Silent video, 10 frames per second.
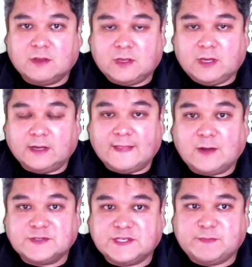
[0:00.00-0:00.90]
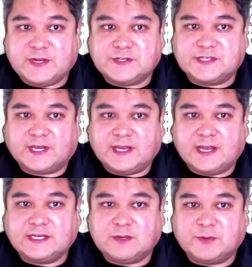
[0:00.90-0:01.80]
and allows these patients to connect
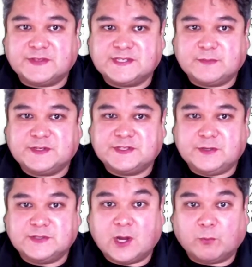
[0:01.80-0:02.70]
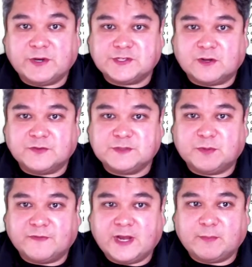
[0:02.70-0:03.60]
in with the substance use outreach service
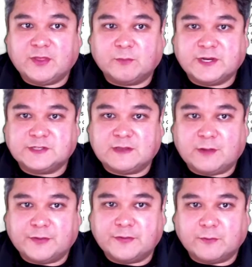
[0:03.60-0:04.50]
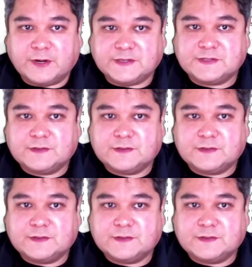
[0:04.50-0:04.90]
provided by the regional health authorities.